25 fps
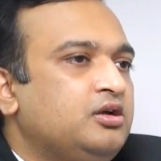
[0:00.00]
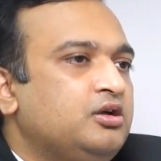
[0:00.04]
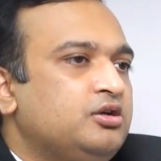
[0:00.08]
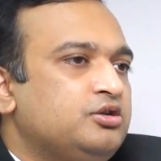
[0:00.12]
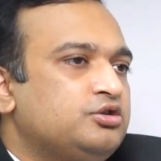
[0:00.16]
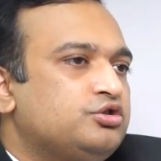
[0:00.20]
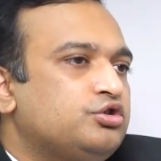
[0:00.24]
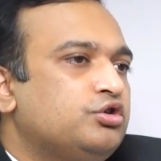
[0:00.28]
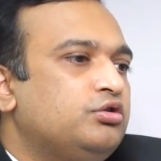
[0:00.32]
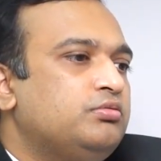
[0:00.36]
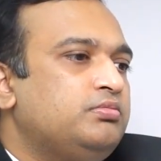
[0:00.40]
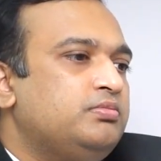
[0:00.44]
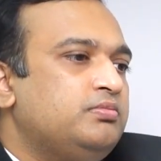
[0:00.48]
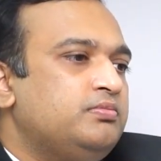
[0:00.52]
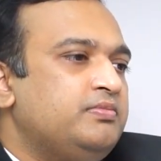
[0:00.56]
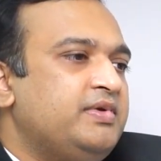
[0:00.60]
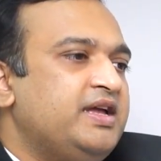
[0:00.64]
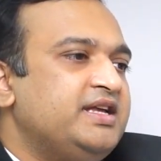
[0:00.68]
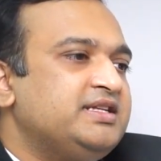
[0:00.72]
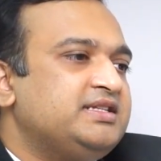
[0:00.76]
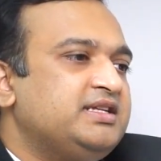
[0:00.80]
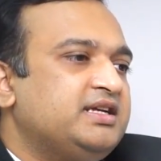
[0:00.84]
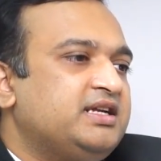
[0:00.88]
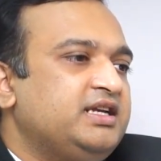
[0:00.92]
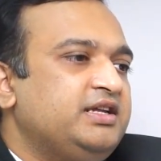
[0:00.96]
So
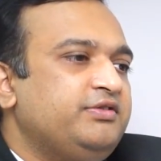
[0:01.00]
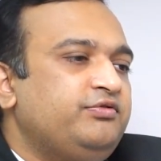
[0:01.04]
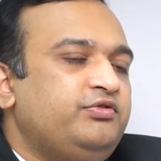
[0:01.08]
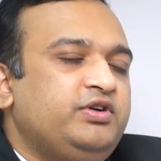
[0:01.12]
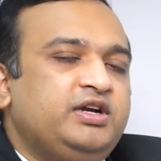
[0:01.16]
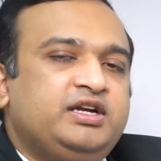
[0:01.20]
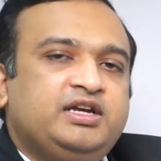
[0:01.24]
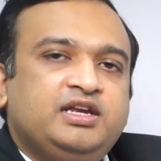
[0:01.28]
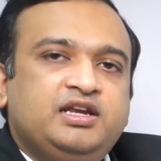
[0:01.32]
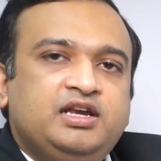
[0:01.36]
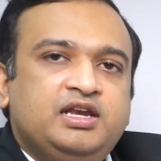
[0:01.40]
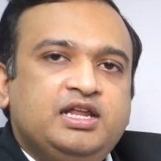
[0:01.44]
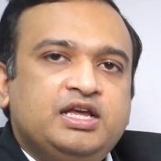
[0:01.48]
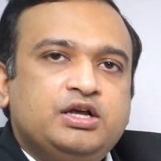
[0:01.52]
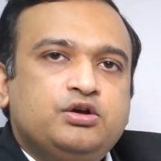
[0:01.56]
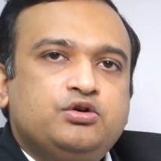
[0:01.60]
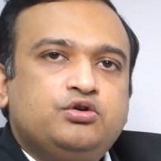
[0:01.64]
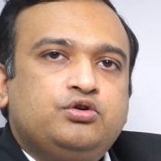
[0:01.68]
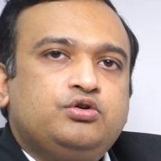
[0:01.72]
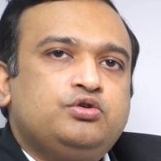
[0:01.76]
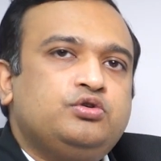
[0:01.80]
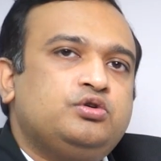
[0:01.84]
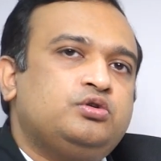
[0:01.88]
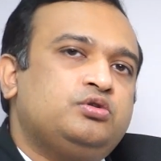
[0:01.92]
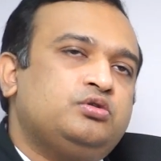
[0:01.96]
basically,
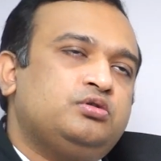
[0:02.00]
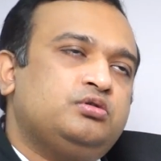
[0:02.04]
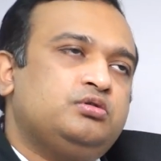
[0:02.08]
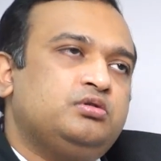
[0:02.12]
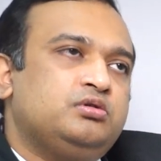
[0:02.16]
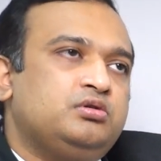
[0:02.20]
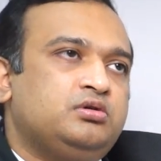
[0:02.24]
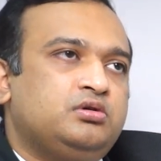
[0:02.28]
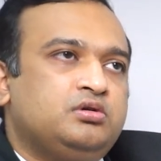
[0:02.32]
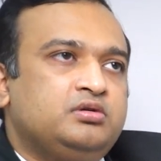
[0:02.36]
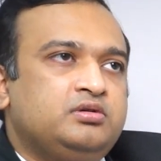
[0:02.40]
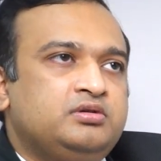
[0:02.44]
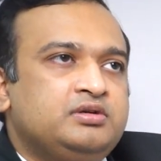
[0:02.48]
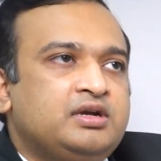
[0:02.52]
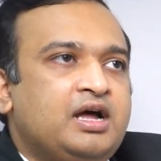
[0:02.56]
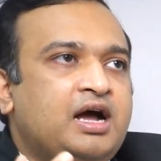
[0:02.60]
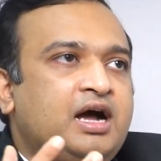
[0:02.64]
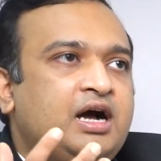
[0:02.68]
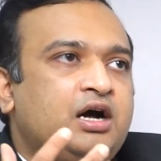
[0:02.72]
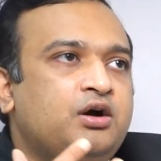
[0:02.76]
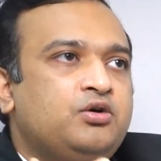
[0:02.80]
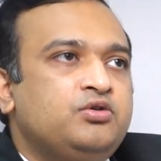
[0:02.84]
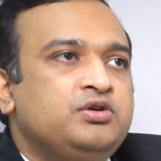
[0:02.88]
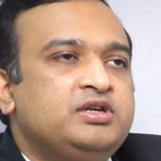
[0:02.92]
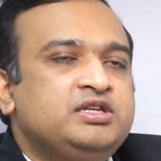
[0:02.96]
vitiligo
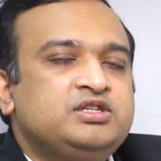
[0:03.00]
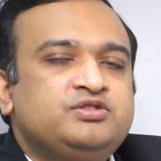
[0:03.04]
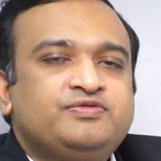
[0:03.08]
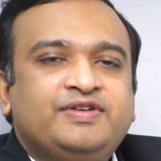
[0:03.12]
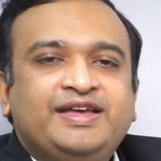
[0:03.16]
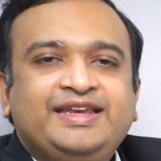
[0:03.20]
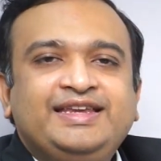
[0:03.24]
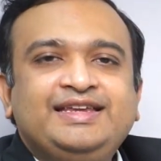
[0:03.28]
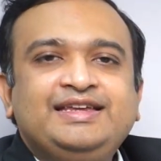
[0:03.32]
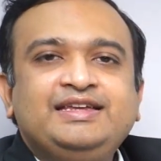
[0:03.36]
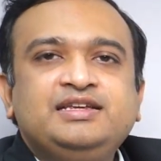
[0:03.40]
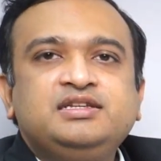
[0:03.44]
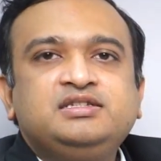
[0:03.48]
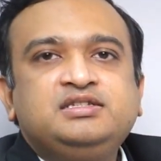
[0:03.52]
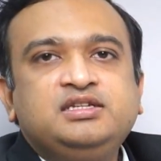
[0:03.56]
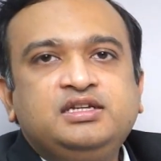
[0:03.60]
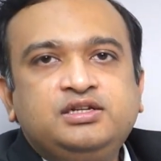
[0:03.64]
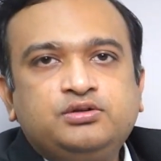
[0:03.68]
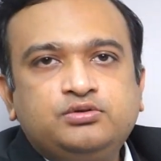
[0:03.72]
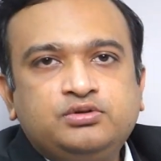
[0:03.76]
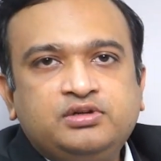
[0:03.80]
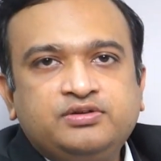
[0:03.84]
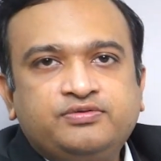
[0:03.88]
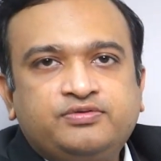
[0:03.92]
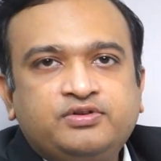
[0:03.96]
now is very
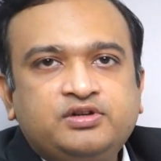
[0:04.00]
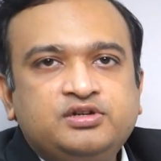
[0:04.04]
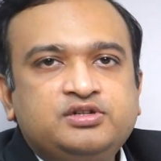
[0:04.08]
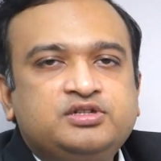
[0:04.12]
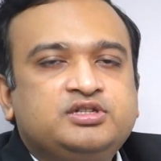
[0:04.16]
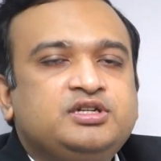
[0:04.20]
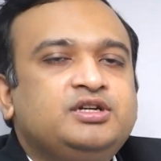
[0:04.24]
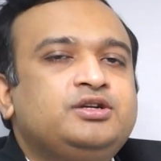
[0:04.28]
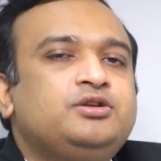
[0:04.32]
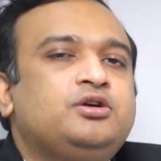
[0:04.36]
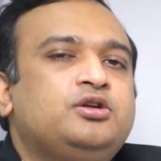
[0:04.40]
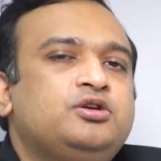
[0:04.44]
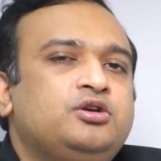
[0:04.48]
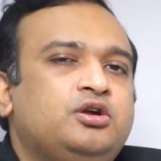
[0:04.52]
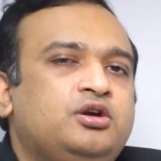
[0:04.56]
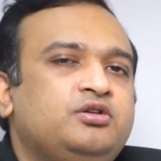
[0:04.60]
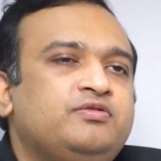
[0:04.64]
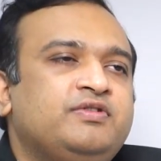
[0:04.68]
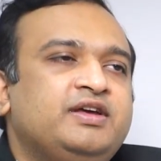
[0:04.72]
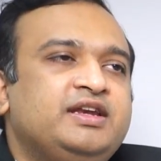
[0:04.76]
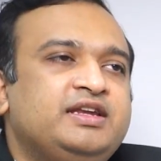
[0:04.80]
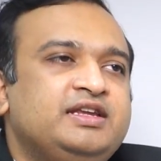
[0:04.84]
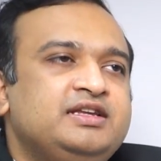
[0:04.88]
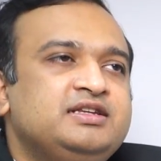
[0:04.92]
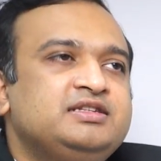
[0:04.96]
easy to differentiate, or not
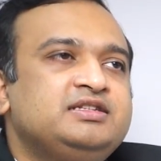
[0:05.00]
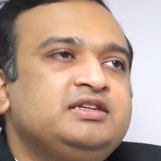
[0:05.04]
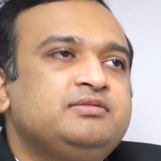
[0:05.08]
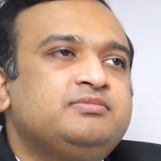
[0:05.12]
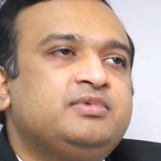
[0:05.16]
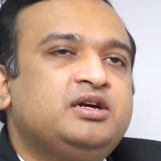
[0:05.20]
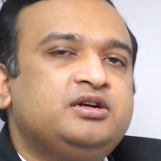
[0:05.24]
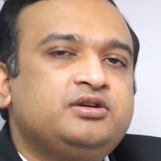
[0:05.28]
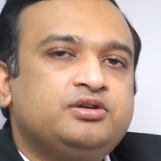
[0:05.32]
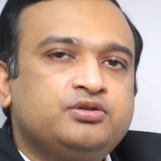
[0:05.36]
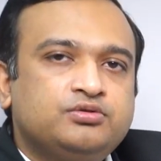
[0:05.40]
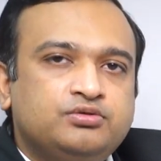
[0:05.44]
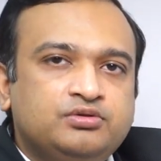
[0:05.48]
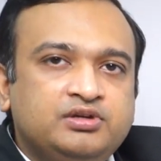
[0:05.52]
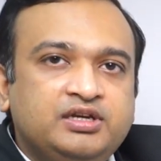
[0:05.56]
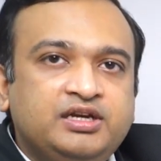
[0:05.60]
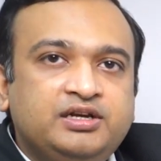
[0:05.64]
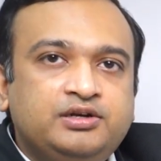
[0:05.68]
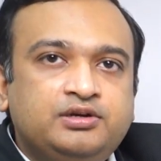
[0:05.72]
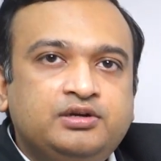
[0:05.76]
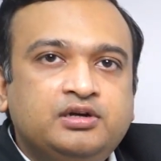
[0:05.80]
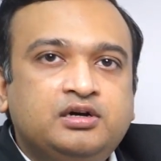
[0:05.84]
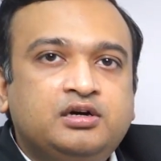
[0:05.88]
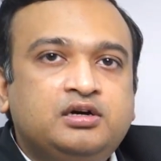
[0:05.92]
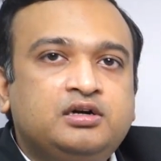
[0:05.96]
very easy, but you
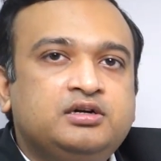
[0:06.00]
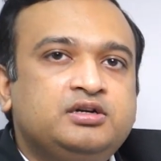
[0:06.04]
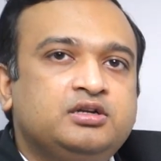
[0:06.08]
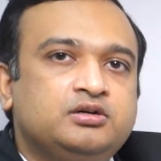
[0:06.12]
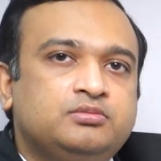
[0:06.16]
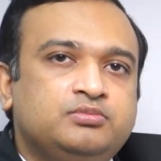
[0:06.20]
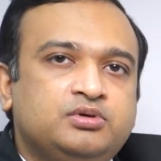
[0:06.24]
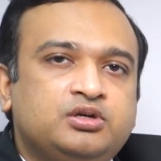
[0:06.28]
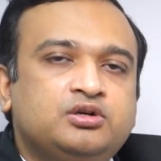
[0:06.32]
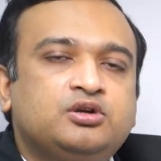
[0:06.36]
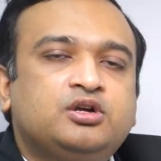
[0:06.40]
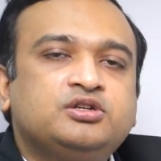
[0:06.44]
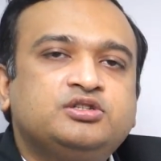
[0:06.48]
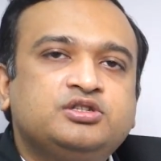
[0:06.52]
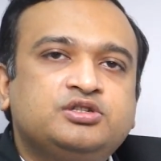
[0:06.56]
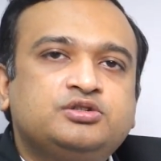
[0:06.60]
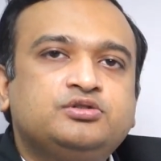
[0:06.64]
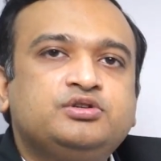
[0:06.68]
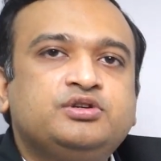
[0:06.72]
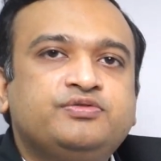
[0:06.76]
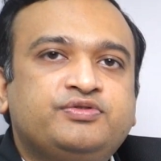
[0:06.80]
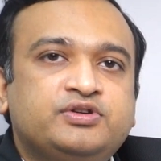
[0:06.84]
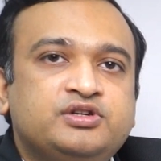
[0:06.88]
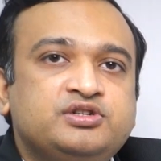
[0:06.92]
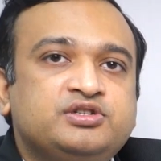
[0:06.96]
need a dermatologist
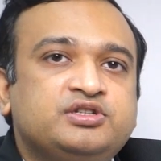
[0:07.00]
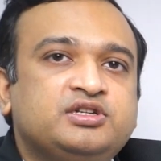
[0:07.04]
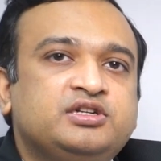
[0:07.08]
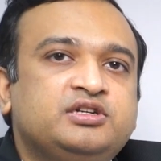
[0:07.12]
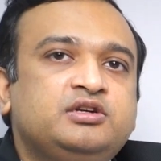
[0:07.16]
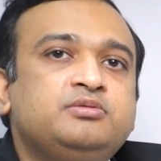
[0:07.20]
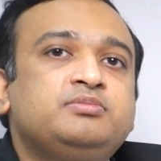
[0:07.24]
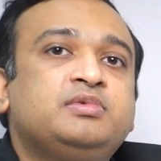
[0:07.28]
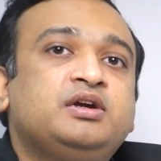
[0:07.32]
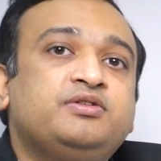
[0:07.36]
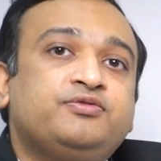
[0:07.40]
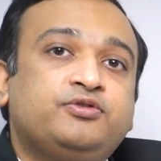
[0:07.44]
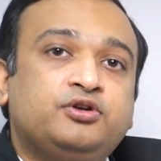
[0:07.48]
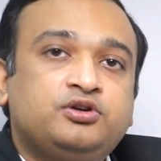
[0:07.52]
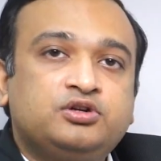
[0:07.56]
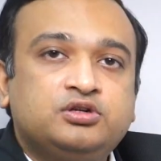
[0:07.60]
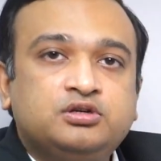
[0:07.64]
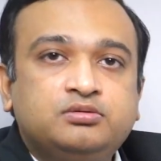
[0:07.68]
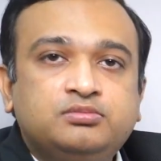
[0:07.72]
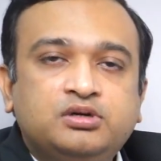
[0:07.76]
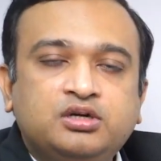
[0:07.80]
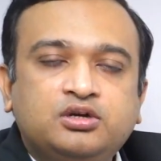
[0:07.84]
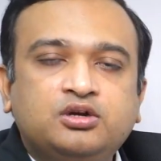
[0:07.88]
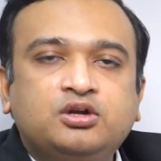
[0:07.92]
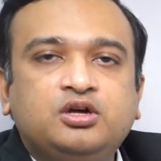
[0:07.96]
to differentiate it. But for
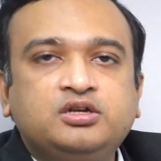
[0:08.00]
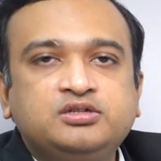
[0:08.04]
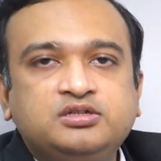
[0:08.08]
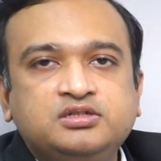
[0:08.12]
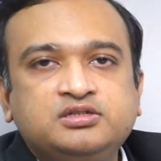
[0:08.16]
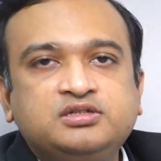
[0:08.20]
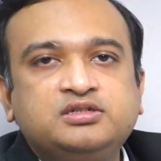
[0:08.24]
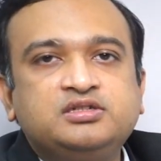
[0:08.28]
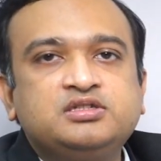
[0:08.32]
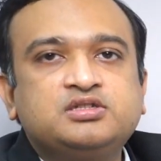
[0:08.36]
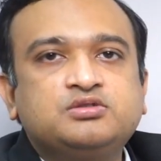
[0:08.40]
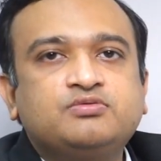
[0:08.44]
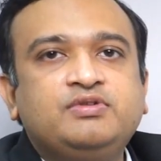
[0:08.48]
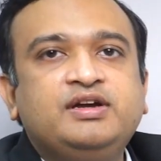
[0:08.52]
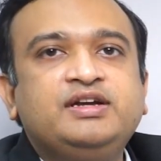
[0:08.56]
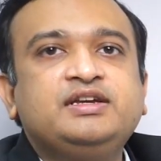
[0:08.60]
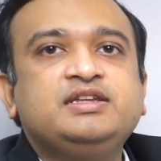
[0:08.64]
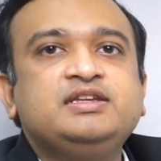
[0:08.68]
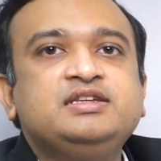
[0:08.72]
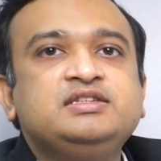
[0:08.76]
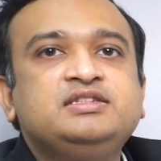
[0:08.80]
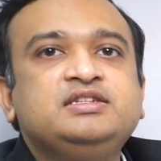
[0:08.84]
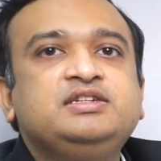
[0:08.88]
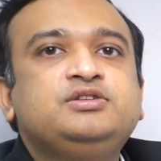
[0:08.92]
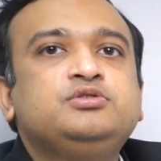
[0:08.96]
dermatologists, it is quite
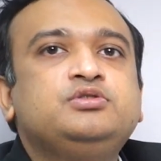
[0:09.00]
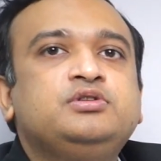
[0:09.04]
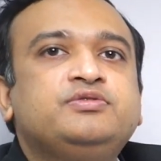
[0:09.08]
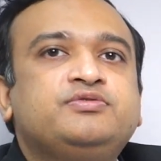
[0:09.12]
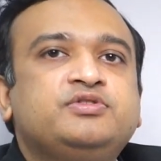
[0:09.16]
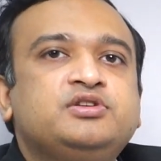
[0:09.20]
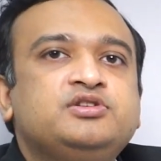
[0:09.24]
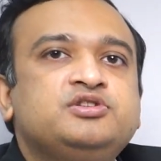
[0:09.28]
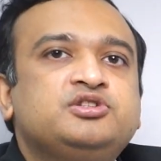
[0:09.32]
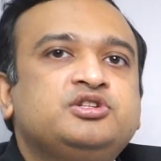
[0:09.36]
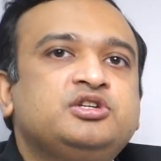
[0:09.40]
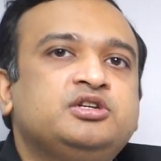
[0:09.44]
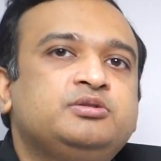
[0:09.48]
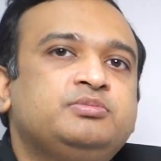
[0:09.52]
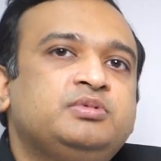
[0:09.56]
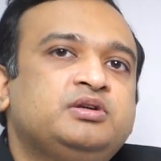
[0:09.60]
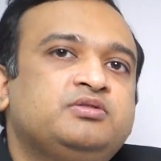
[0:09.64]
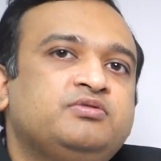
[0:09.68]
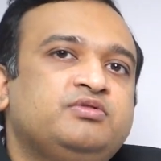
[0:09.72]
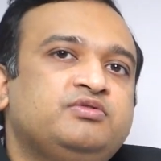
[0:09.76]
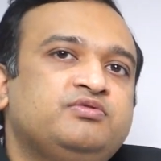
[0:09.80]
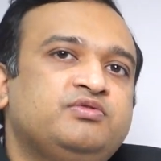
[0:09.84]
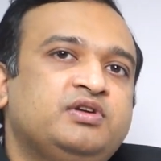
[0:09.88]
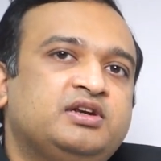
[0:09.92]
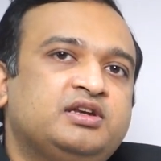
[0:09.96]
easy to differentiate
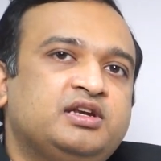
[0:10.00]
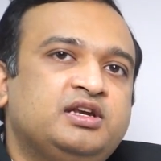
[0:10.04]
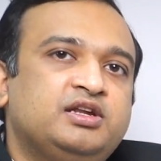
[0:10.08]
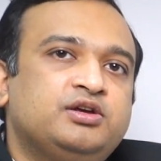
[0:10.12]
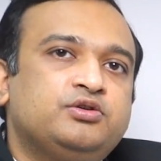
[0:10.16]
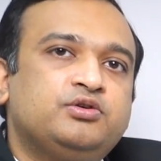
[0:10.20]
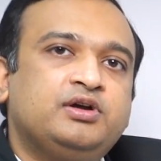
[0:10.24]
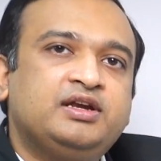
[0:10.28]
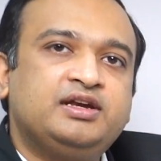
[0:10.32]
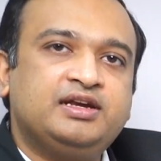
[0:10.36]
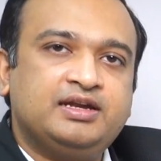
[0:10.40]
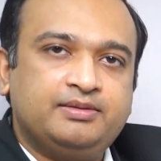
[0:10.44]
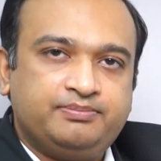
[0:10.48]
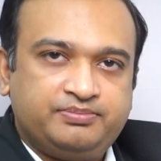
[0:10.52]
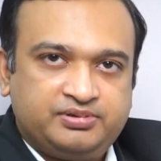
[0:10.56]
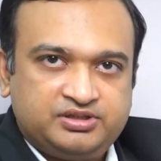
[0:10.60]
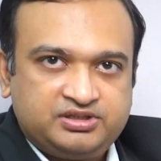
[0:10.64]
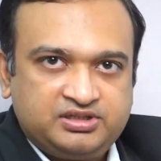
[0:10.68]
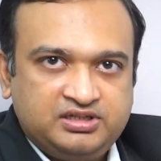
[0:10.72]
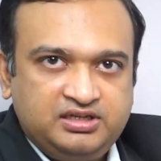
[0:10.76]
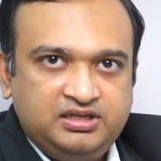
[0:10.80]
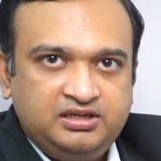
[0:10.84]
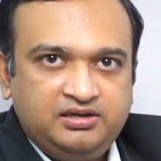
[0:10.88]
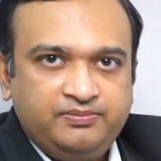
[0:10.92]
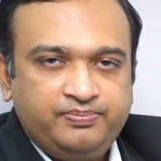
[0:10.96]
between vitiligo and
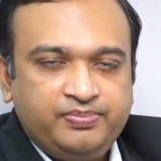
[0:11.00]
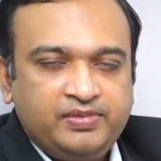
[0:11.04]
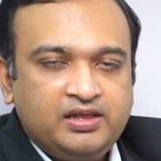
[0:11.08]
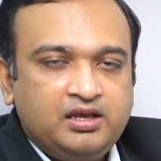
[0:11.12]
leprosy.